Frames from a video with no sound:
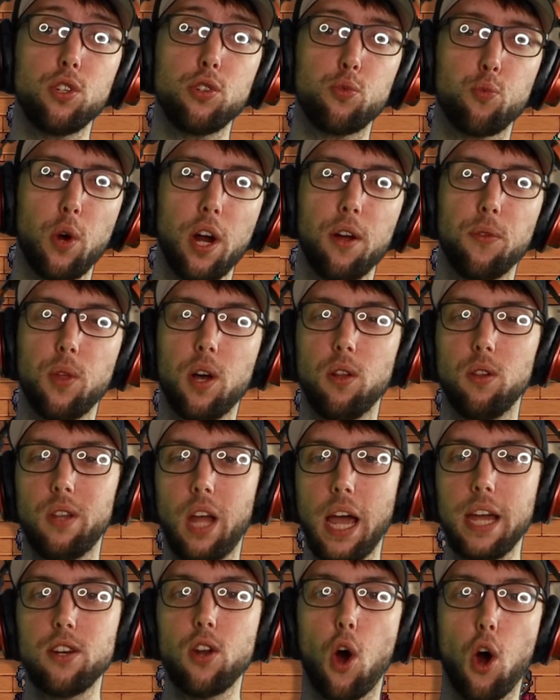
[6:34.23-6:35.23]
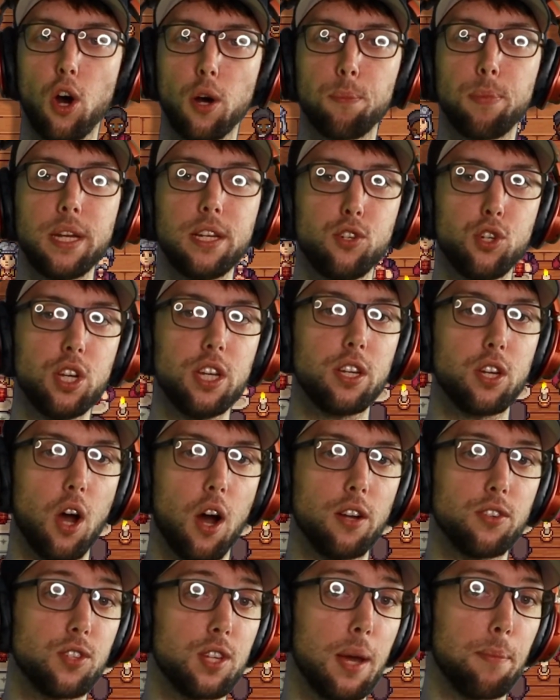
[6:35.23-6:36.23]
is where the light RPG
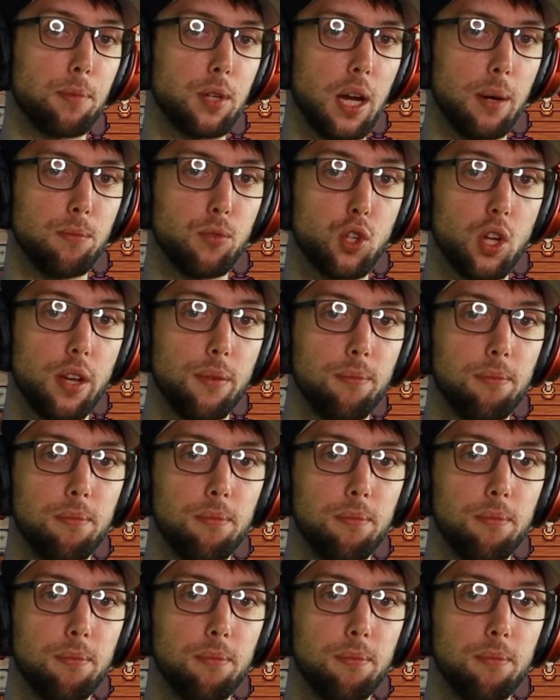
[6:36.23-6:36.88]
concept comes in.